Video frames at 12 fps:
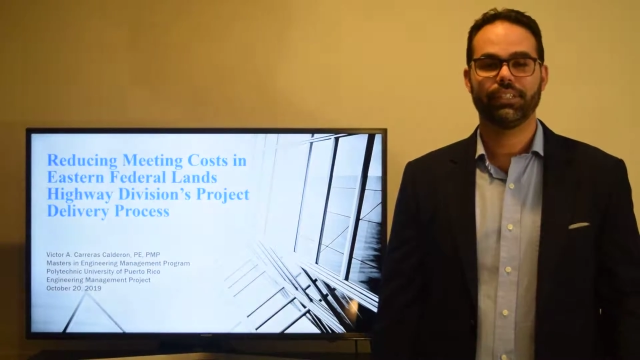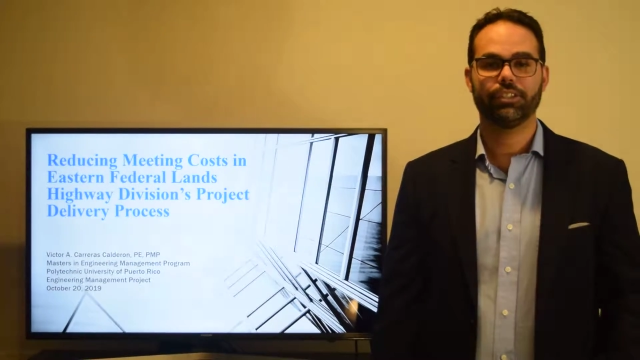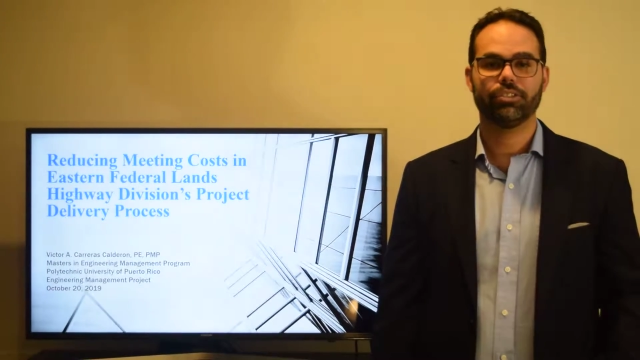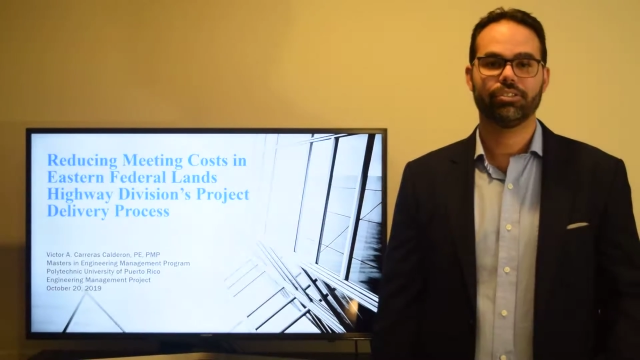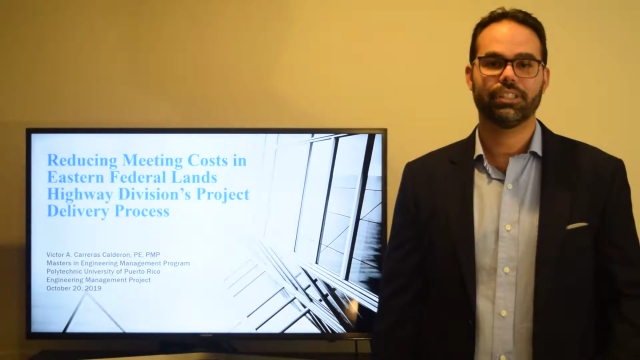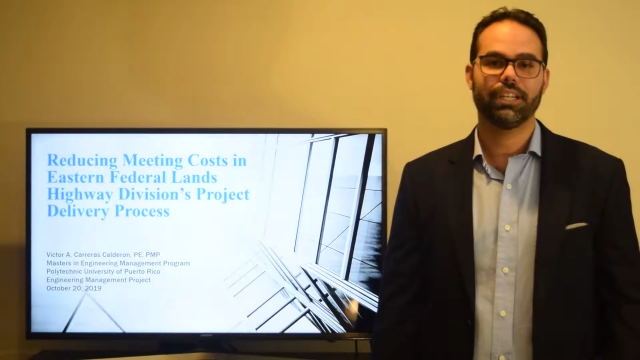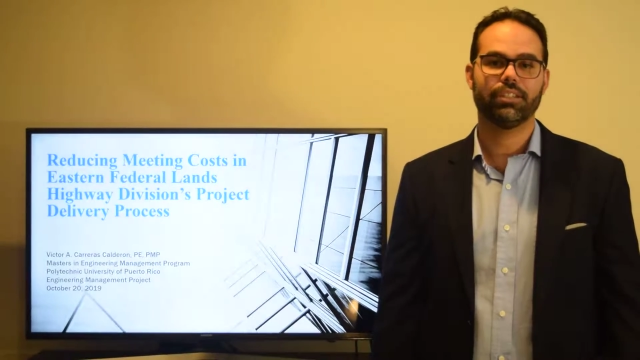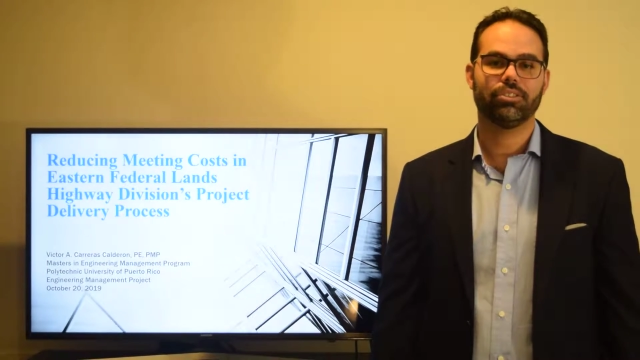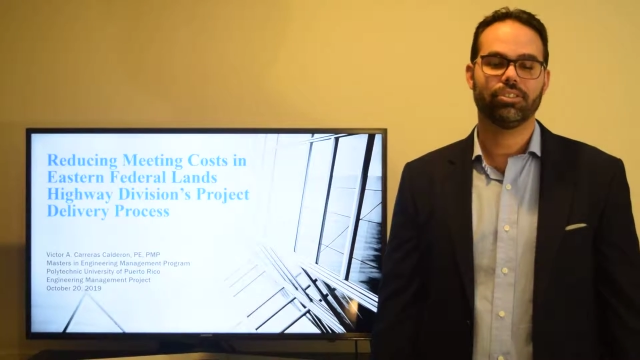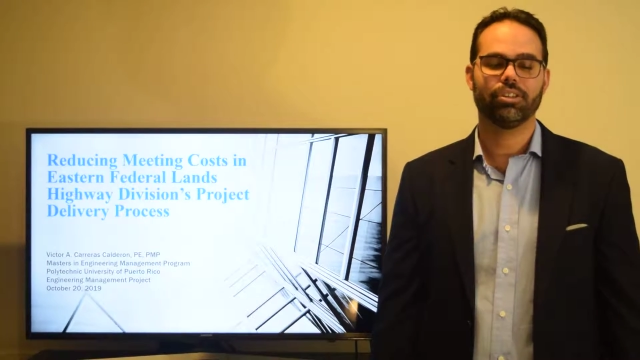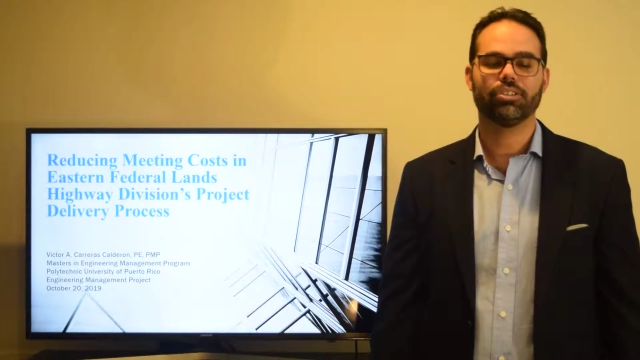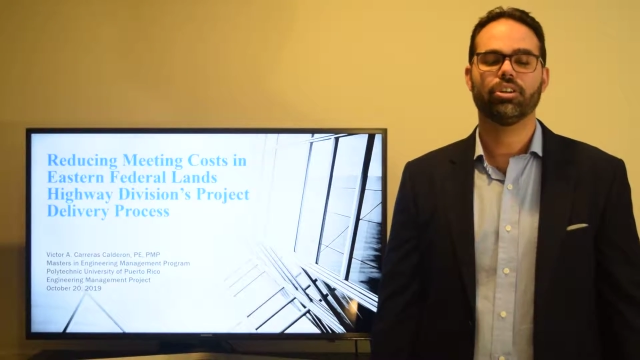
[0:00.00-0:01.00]
here today
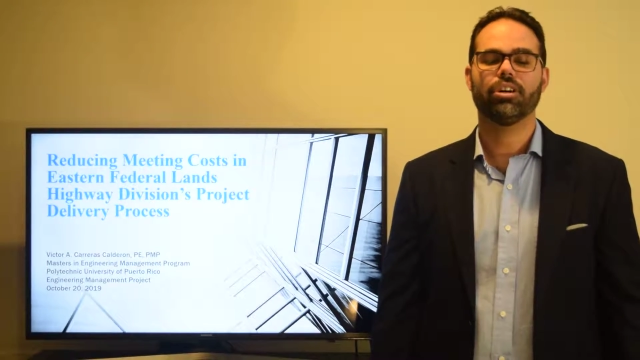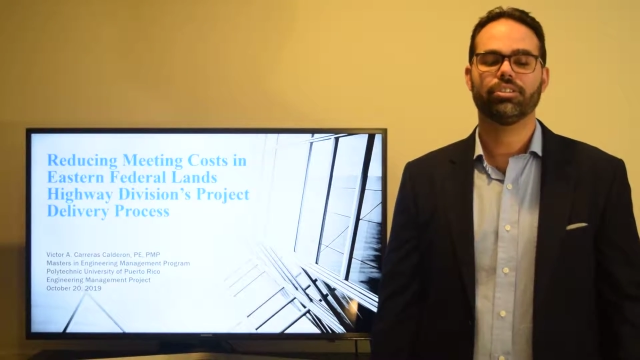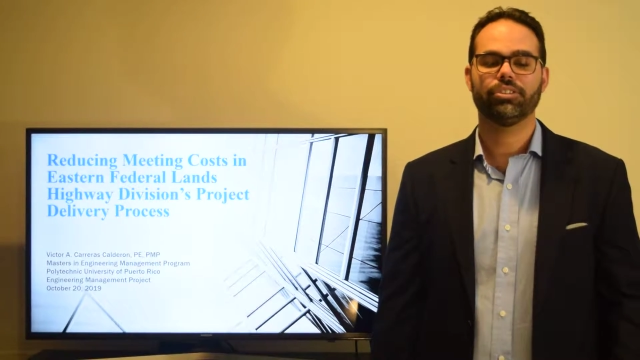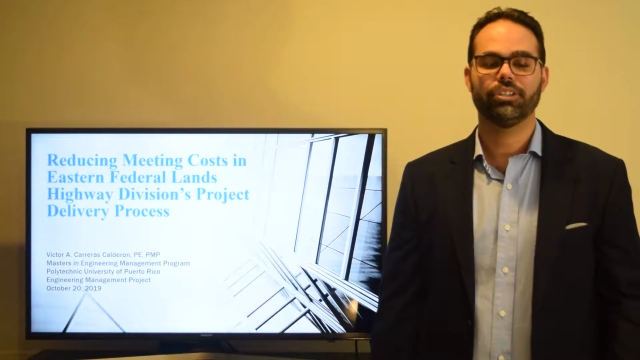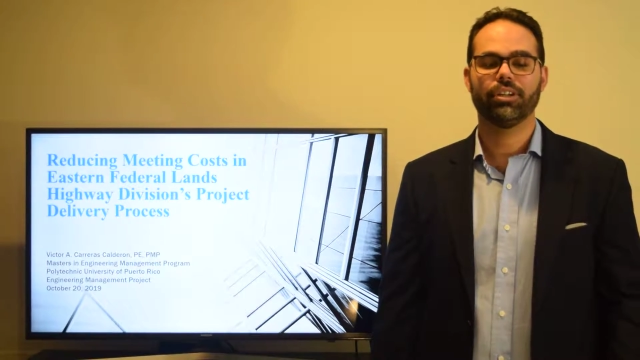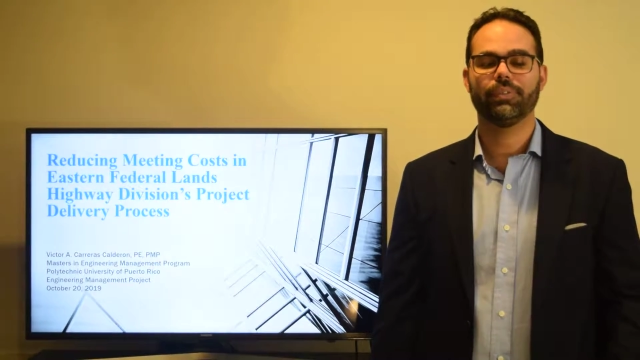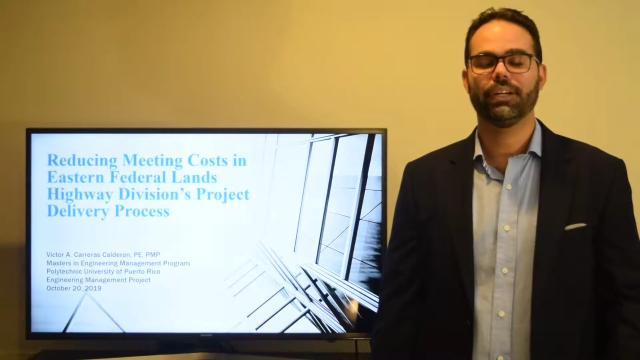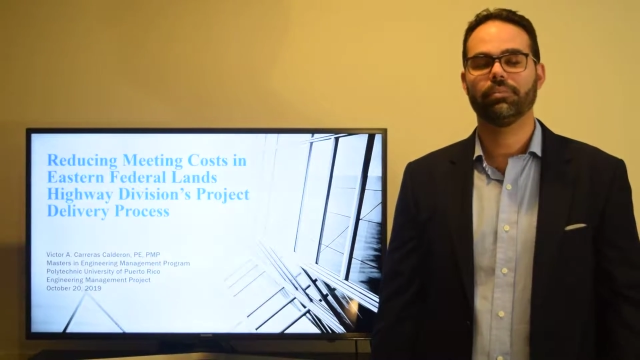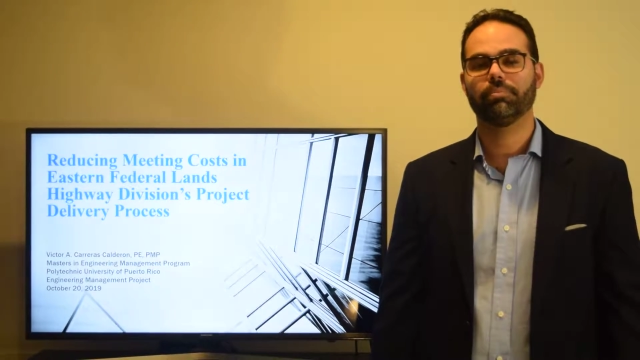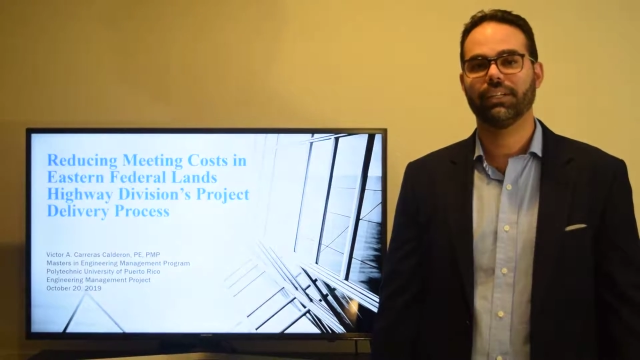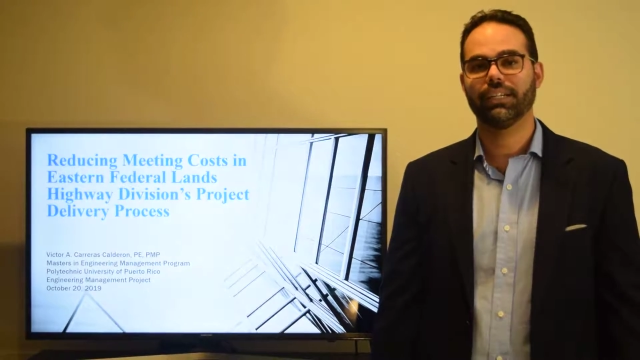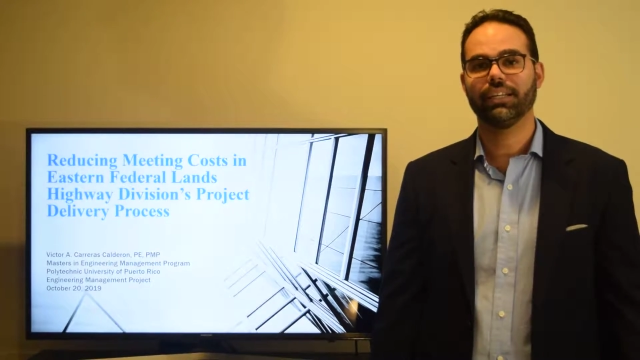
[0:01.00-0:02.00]
to talk to you about
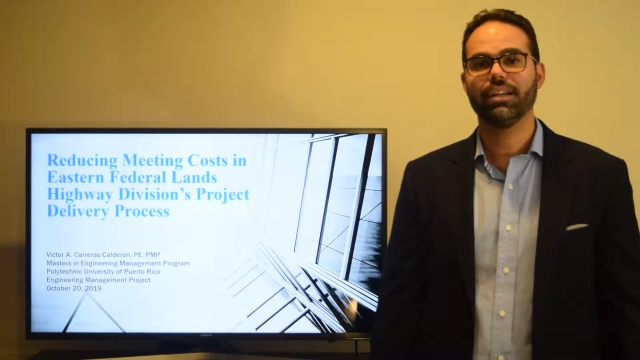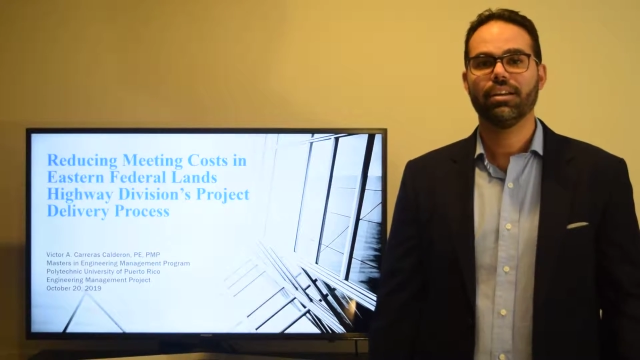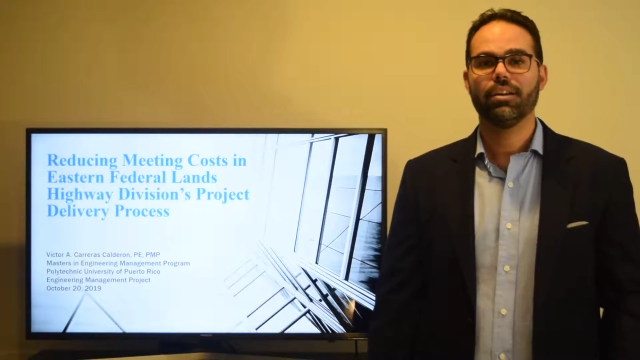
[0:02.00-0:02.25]
my